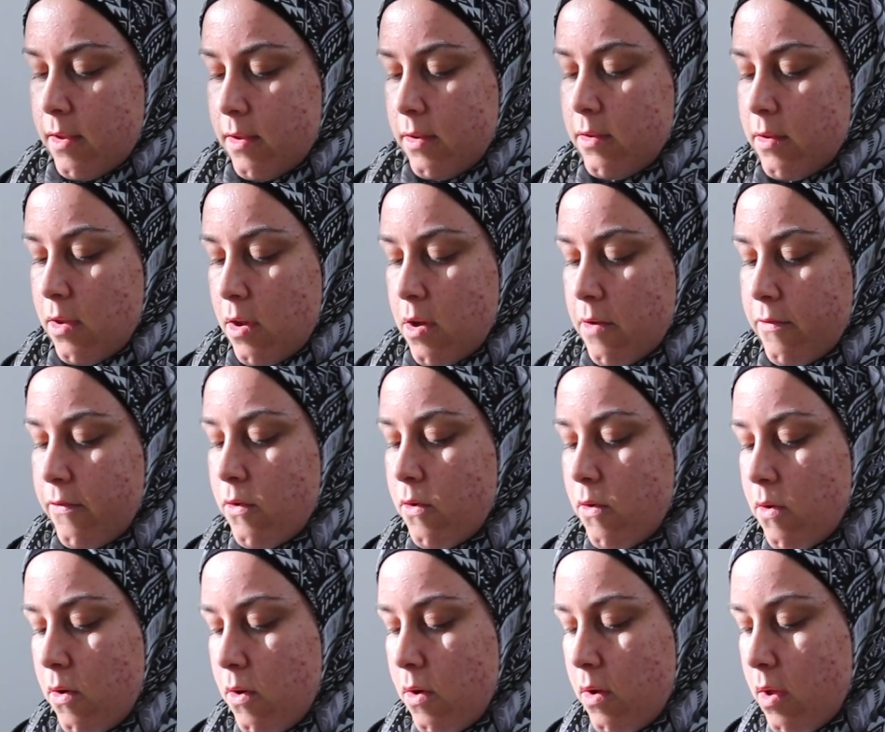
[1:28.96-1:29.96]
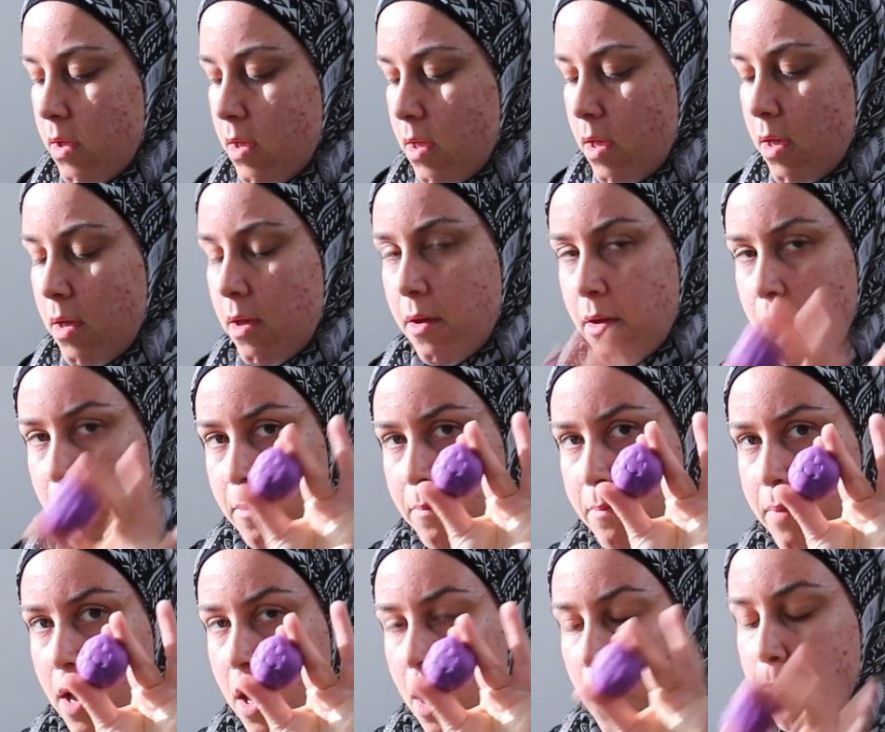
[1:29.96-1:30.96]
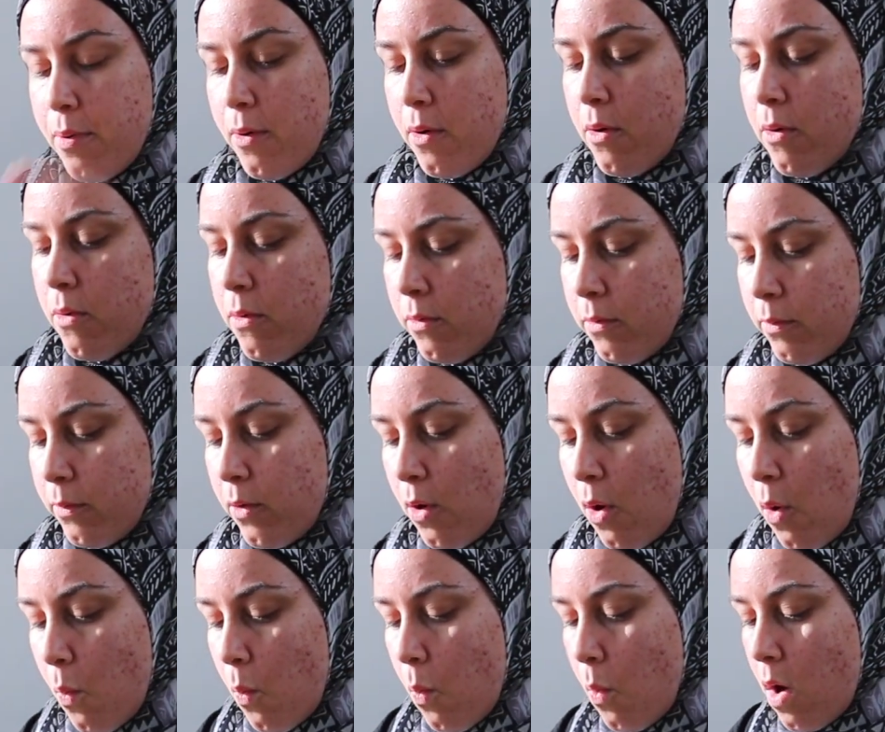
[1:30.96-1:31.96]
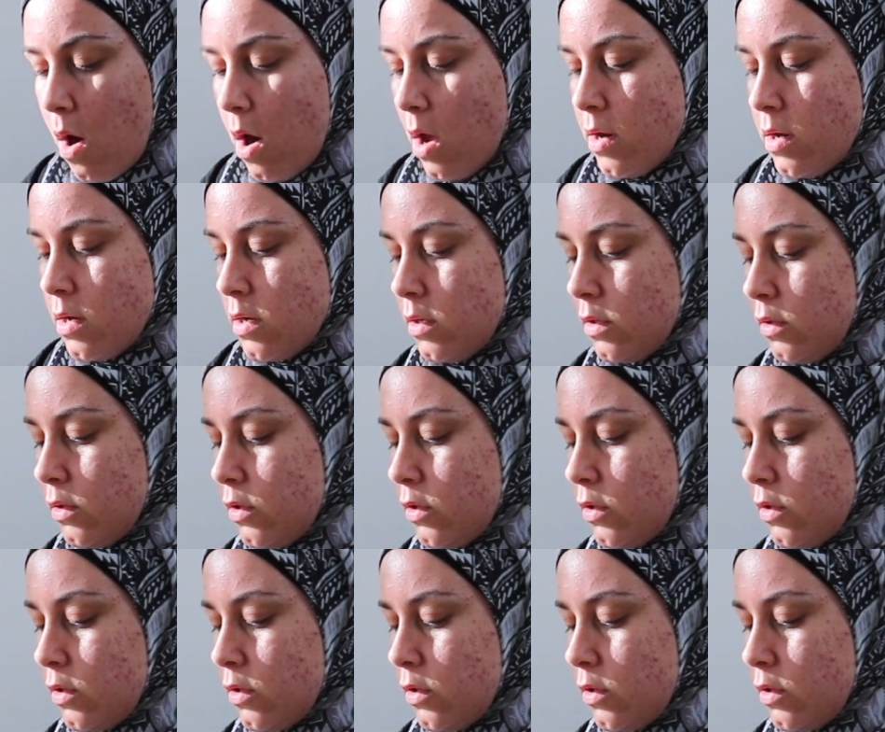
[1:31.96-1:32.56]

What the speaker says: So I've got purple, got 1,